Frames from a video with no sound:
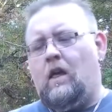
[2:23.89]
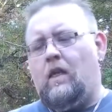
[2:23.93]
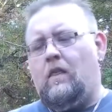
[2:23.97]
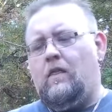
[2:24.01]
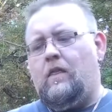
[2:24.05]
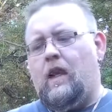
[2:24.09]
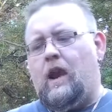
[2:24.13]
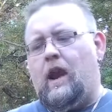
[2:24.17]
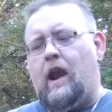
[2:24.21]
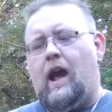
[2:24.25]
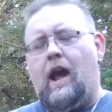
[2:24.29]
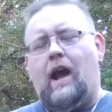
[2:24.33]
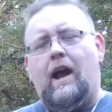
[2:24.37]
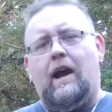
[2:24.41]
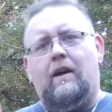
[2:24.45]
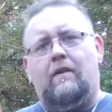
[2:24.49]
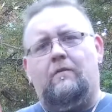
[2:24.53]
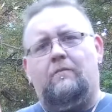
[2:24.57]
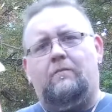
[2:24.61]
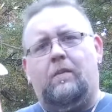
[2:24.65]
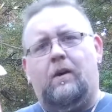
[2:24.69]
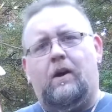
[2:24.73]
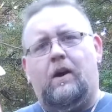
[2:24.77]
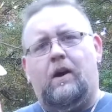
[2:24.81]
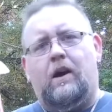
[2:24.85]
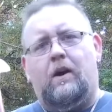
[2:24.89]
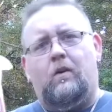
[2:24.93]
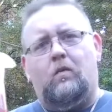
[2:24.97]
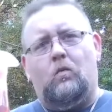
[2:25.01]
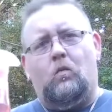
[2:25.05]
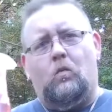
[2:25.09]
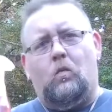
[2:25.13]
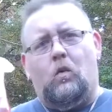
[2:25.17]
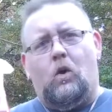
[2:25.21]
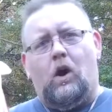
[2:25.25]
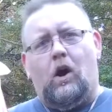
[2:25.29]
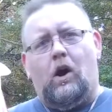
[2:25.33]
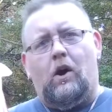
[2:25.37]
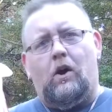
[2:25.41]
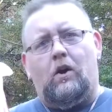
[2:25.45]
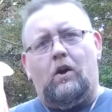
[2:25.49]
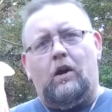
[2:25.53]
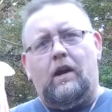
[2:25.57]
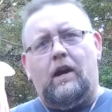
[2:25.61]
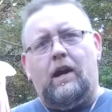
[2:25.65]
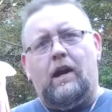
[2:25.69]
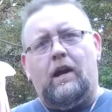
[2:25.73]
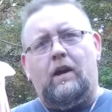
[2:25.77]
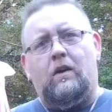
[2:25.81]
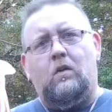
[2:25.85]
that I have put water
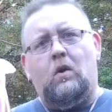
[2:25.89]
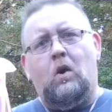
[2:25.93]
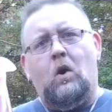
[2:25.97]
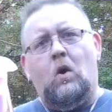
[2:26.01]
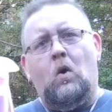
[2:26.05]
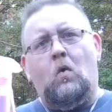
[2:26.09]
in